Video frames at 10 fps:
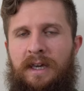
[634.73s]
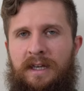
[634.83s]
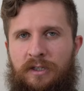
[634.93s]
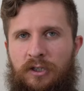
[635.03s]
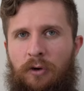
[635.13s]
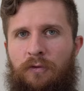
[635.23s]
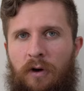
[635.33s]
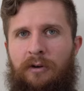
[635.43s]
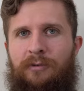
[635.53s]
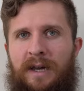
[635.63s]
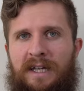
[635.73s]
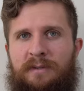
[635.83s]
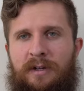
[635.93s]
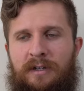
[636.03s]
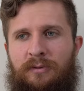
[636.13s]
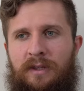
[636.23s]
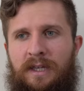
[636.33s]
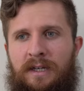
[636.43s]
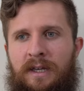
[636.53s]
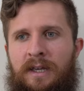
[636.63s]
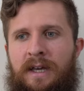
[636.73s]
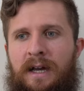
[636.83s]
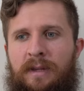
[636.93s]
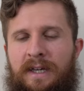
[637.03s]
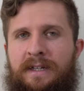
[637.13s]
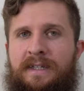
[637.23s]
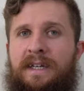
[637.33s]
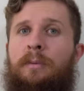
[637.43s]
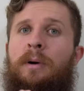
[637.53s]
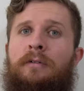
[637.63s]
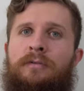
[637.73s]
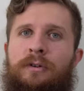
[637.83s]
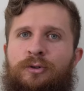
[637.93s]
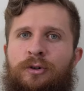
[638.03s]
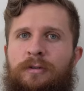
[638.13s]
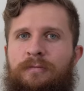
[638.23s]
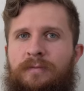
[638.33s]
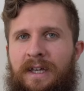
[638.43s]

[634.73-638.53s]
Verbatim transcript: and so far with my experience with it, I'm like a tick above neutral.